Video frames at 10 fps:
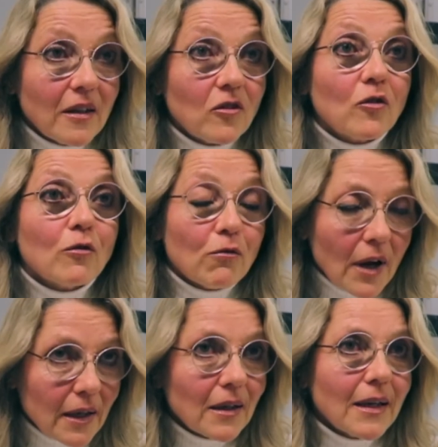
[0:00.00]
it's
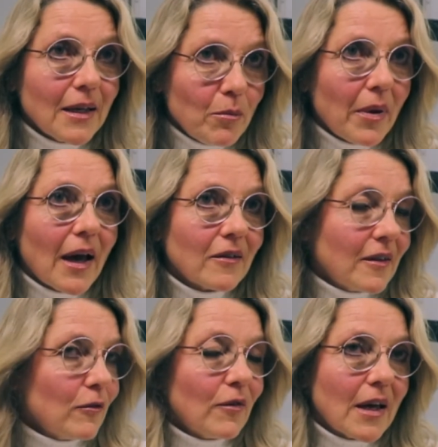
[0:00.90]
directly
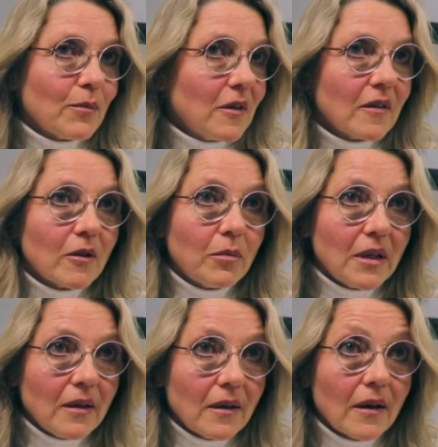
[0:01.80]
impacting families on
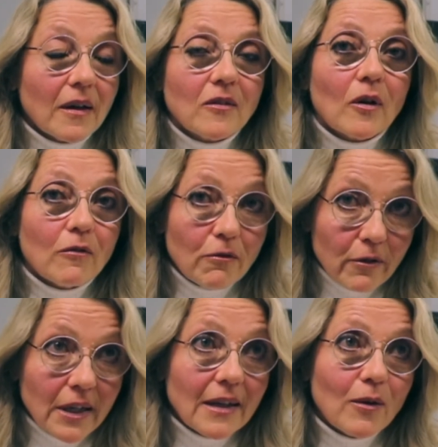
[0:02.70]
PEI. So I
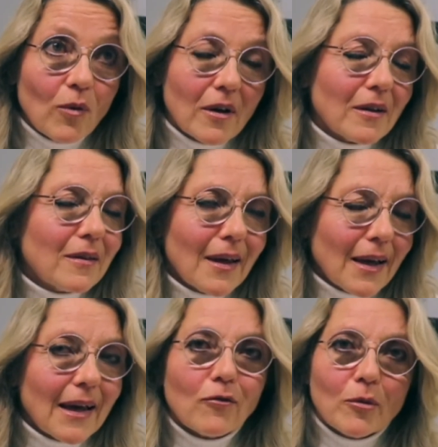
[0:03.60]
really want to
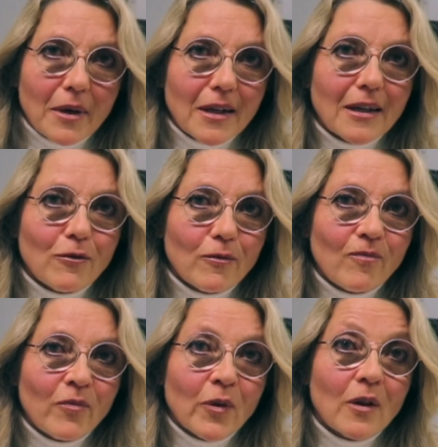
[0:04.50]
thank everybody
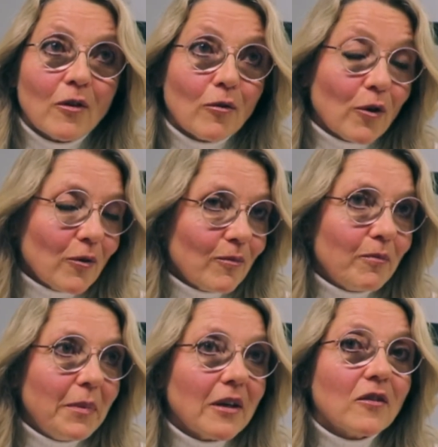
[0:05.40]
for
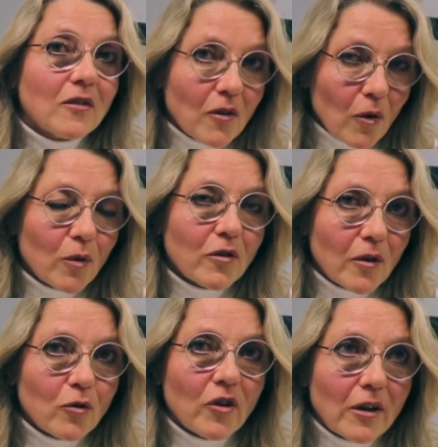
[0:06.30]
being so,
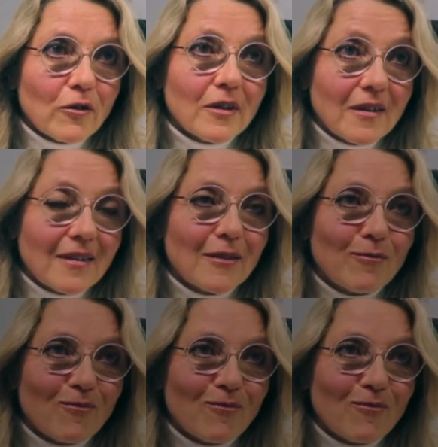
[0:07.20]
so generous.